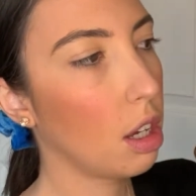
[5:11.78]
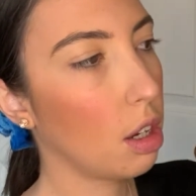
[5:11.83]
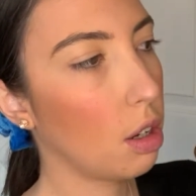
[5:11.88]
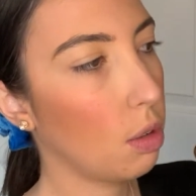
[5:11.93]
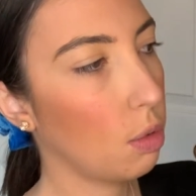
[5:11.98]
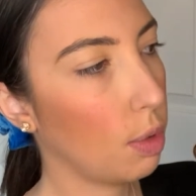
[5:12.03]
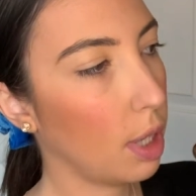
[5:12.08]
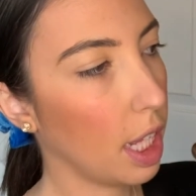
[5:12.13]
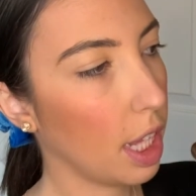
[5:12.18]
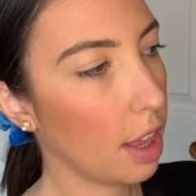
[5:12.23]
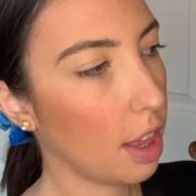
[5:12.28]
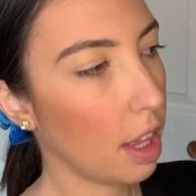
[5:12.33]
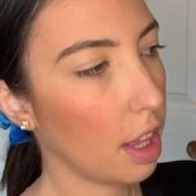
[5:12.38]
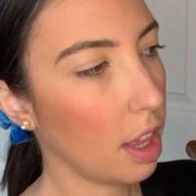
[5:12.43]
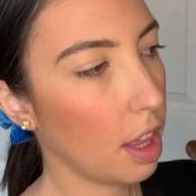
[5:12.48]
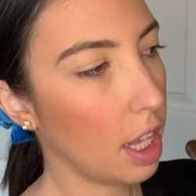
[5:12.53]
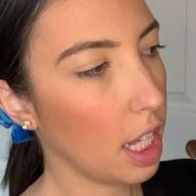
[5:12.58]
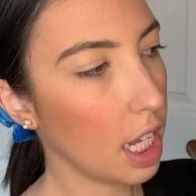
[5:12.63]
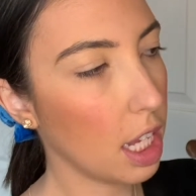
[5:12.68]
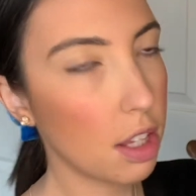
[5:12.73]
with
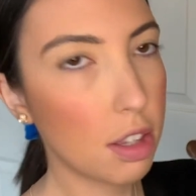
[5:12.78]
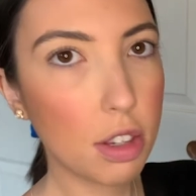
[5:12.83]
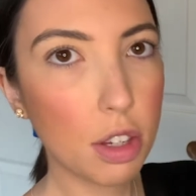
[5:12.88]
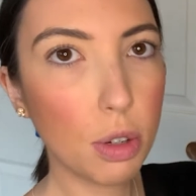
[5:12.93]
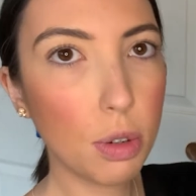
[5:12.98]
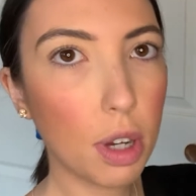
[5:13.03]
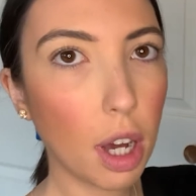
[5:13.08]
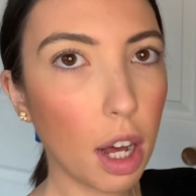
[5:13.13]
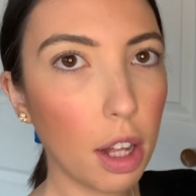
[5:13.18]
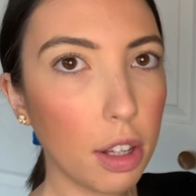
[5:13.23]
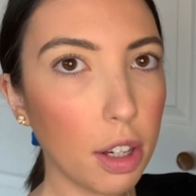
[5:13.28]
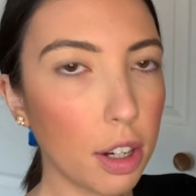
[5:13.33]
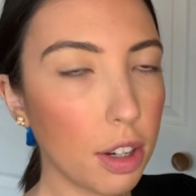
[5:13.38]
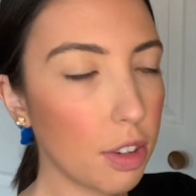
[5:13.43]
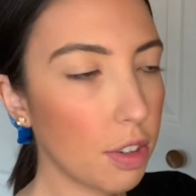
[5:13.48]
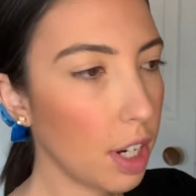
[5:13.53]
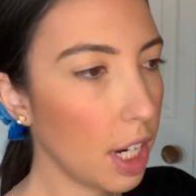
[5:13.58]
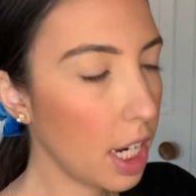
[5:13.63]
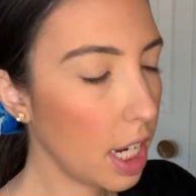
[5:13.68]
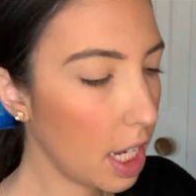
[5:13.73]
these two colors
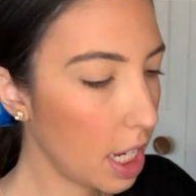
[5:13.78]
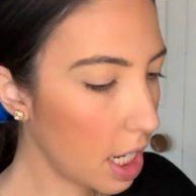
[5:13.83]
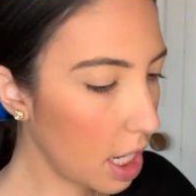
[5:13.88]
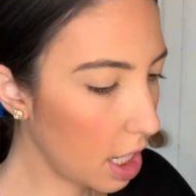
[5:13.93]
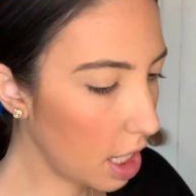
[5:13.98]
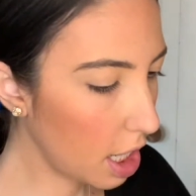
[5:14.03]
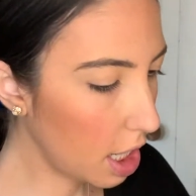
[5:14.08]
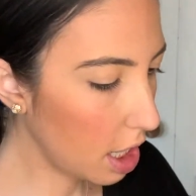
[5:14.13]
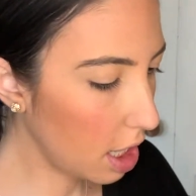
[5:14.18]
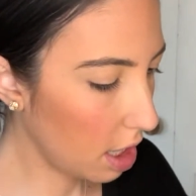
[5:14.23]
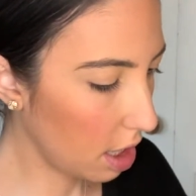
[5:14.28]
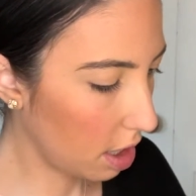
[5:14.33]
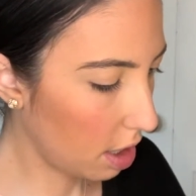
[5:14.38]
right here.